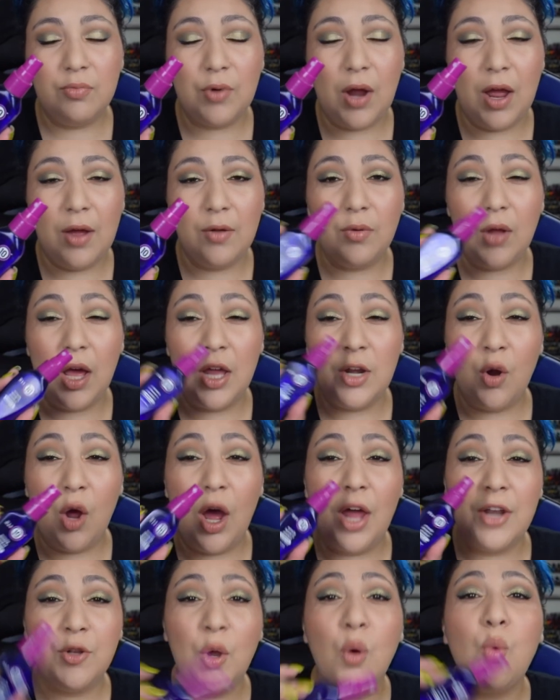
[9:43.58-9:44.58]
I, I don't,
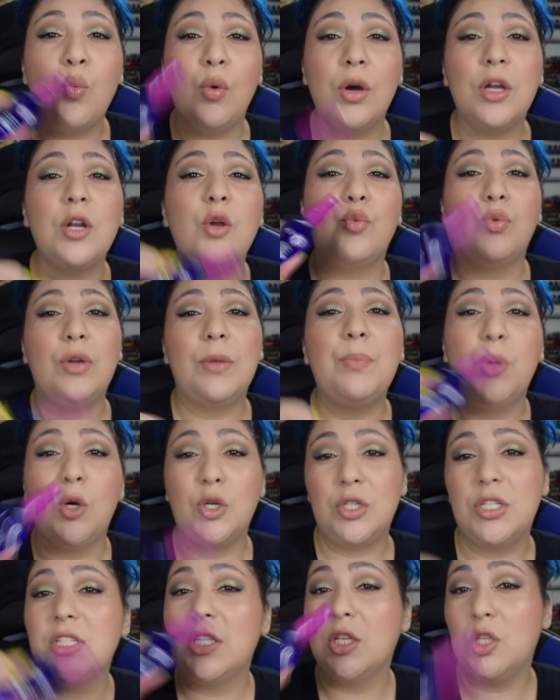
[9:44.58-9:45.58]
I don't want to
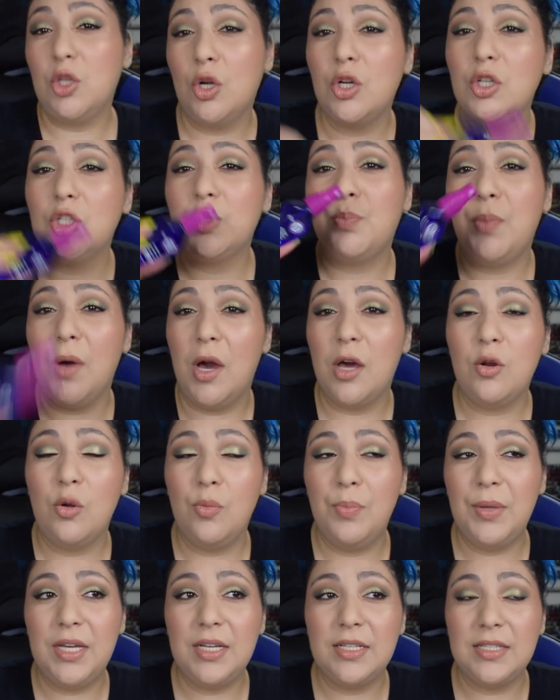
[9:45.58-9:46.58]
repurchase a large bottle
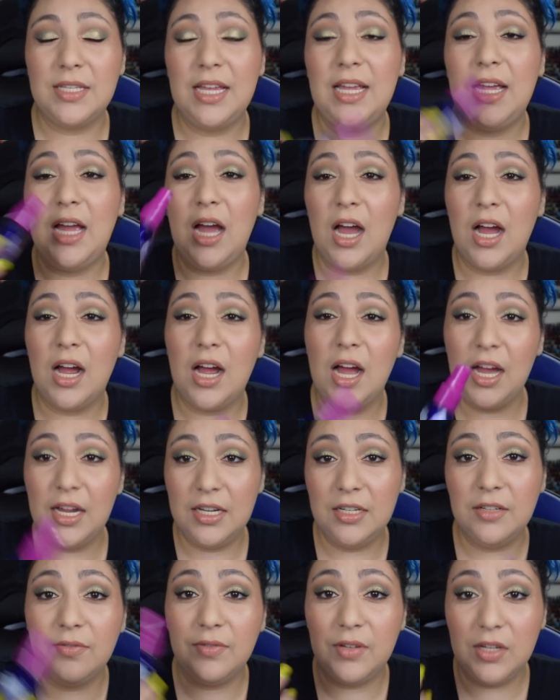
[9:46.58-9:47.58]
because it got
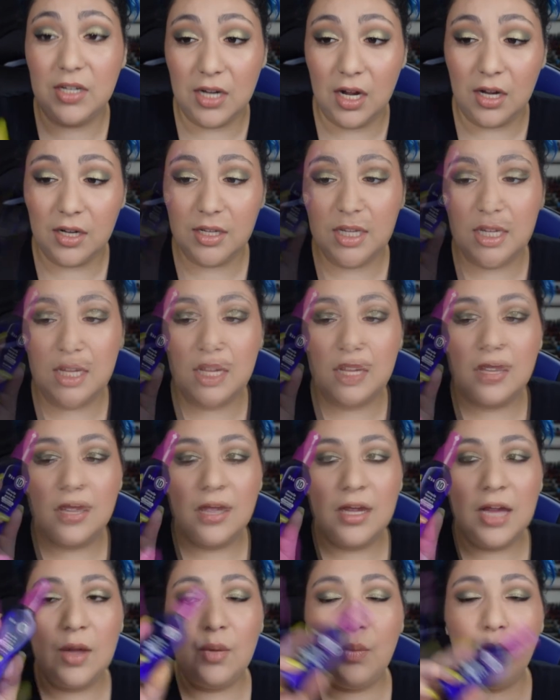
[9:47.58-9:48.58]
kind of gunky.
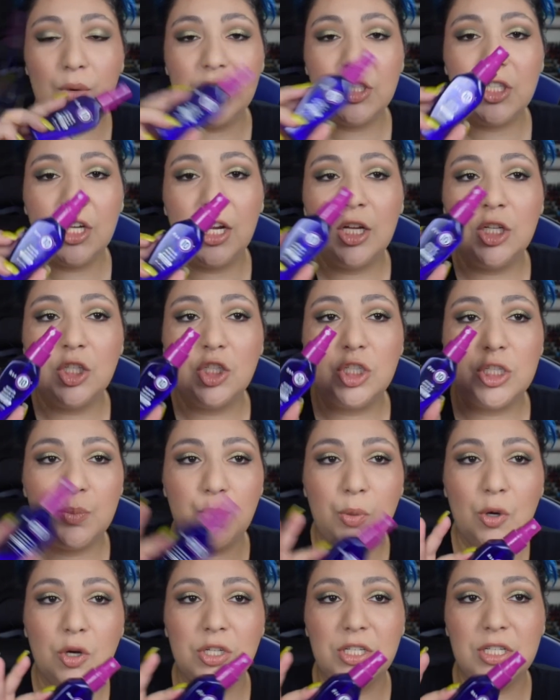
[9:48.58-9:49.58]
I wish I could just
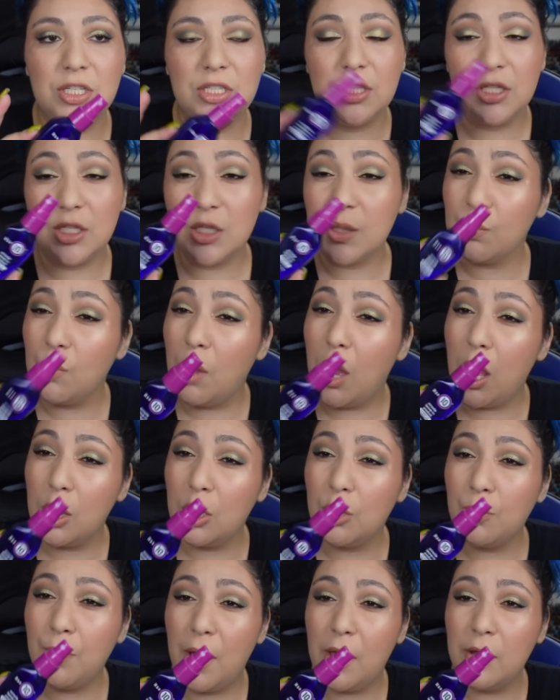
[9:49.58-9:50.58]
purchase the
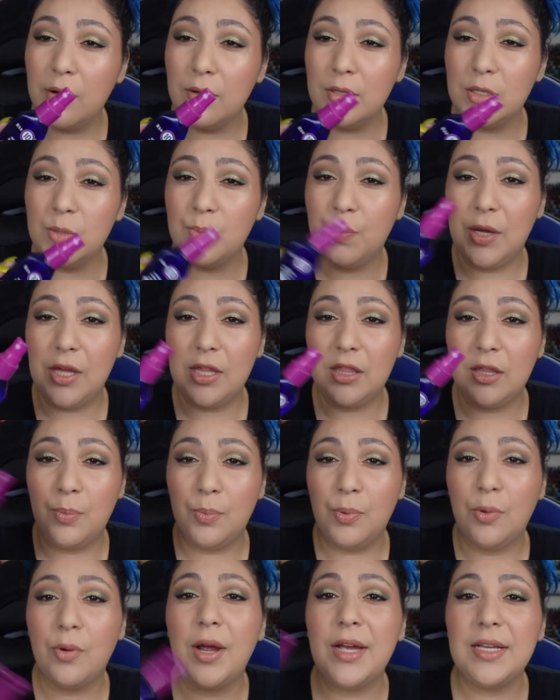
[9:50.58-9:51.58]
smaller bottles, but the
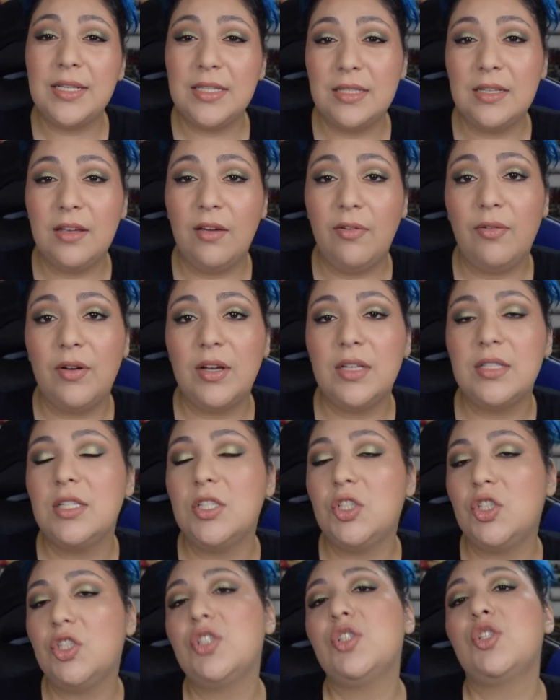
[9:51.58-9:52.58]
price difference,
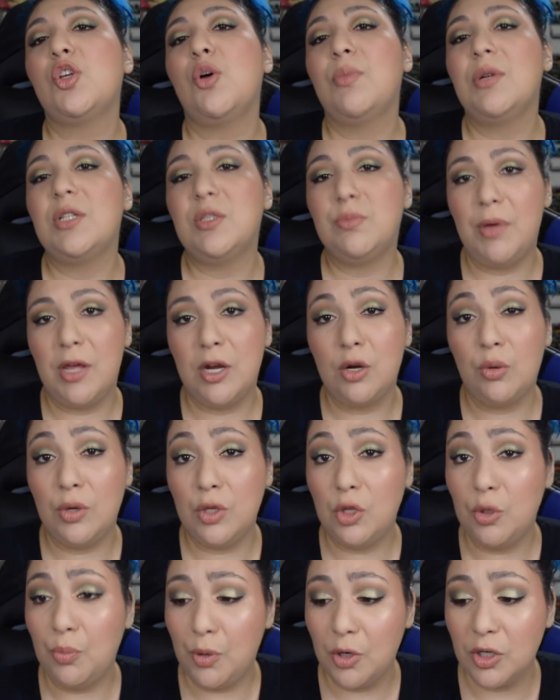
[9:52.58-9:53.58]
it's just so much better
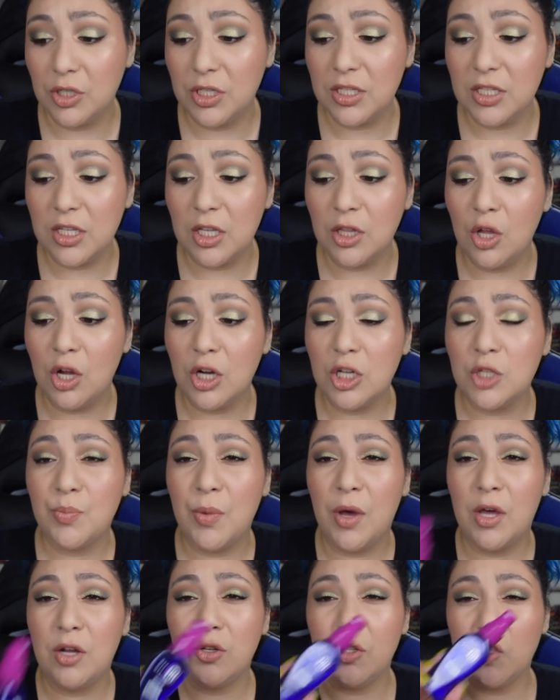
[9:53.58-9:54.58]
when you purchase a large
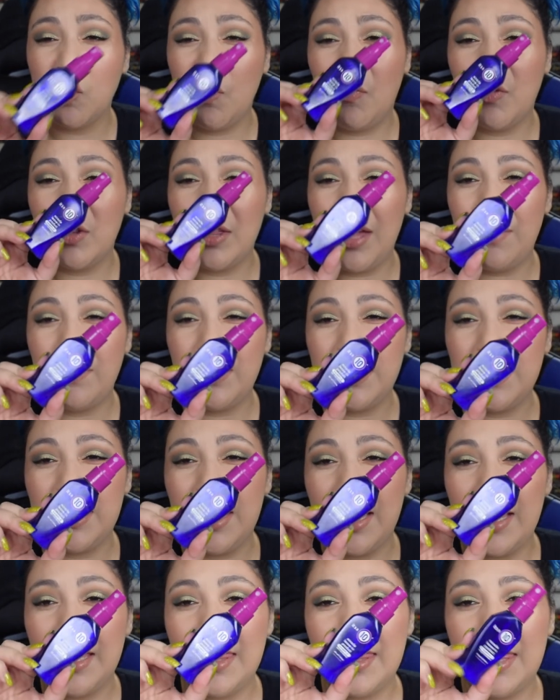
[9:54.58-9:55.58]
bottle. So for that reason,
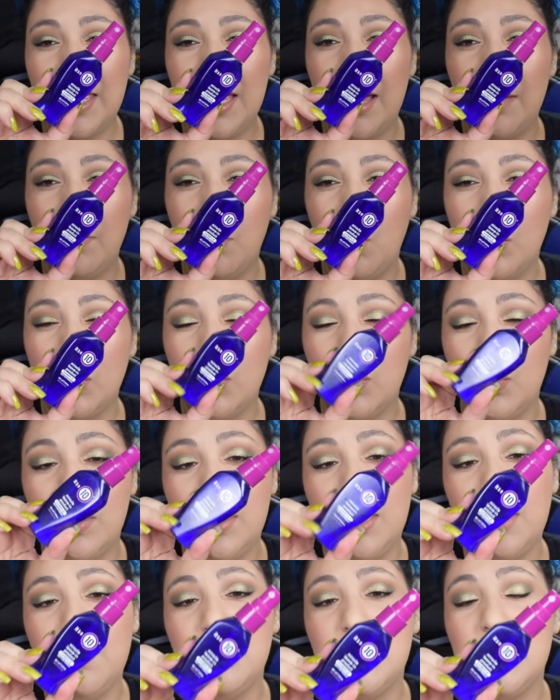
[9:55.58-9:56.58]
I think I'm going to
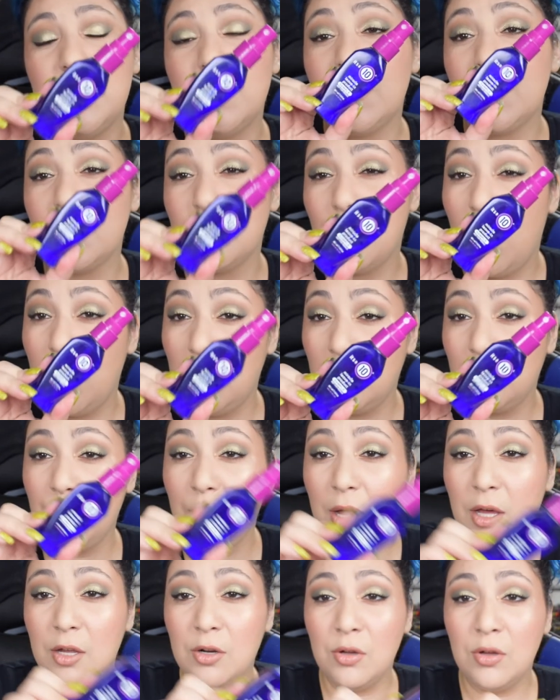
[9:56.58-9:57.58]
keep this smaller
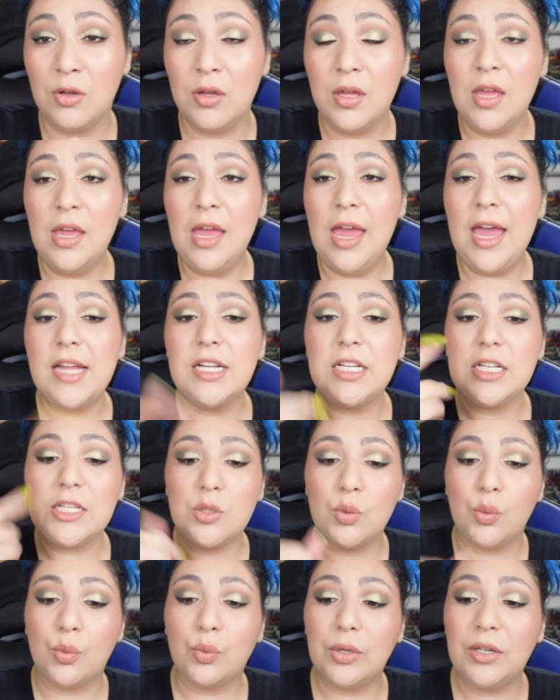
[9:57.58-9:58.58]
bottle and
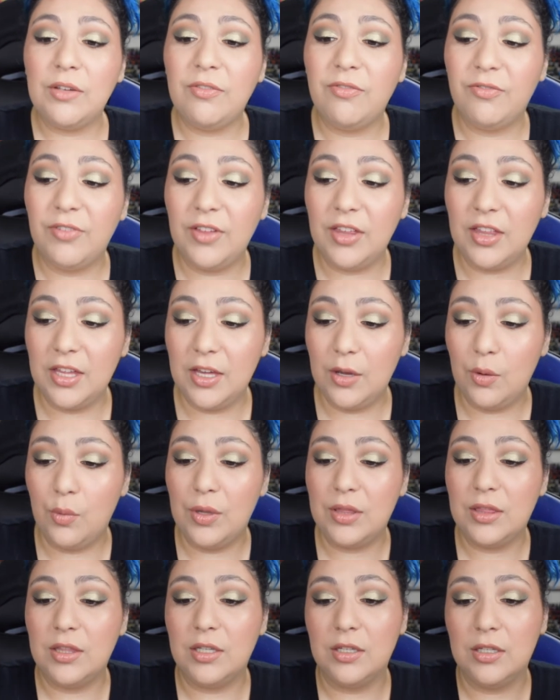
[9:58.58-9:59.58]
just refill it
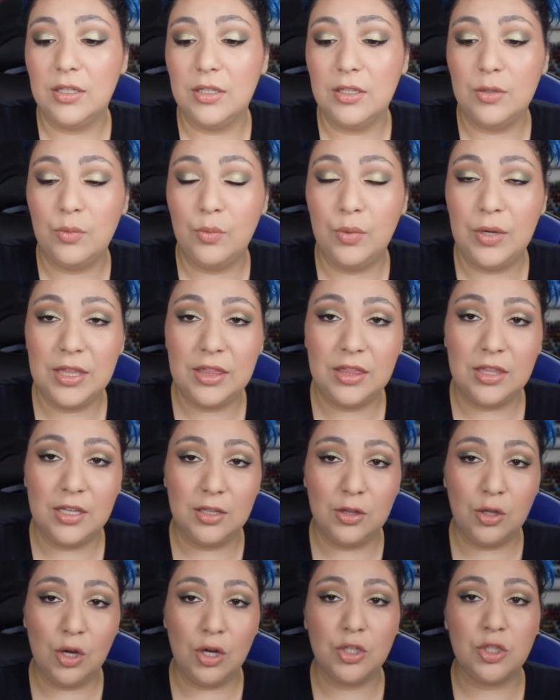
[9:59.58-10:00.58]
with the with the
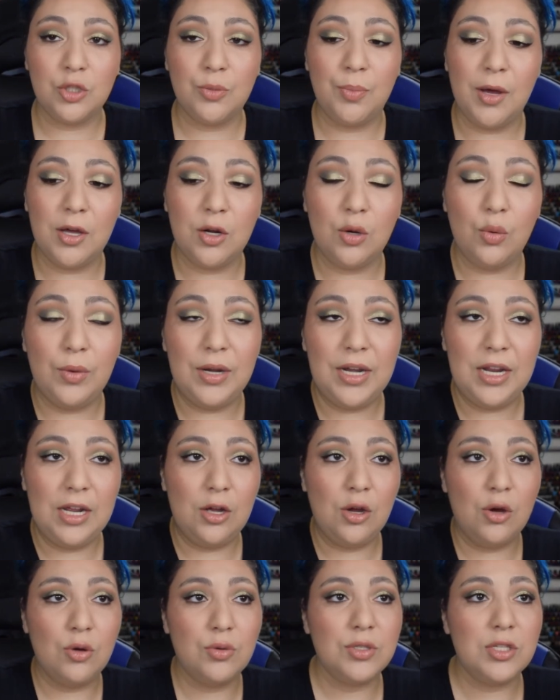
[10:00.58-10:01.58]
larger bottle when it
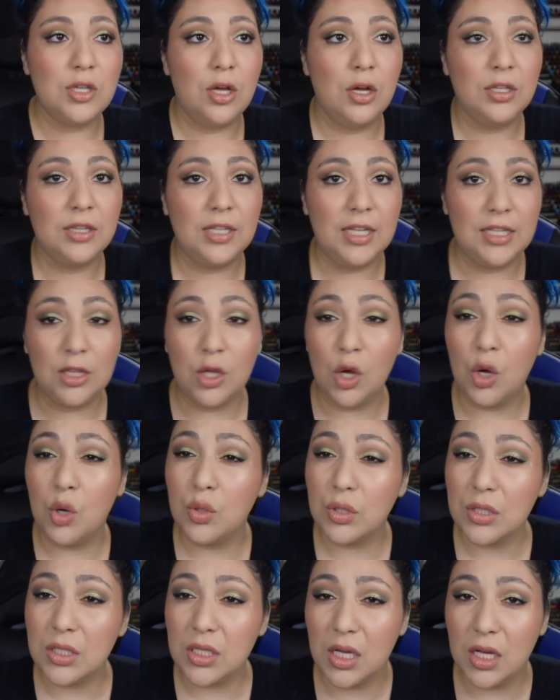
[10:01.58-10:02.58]
goes on like the
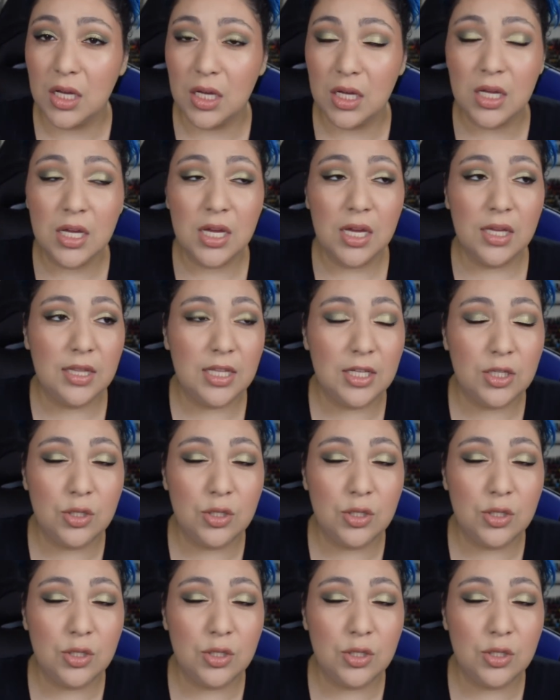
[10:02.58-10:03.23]
Ulta. They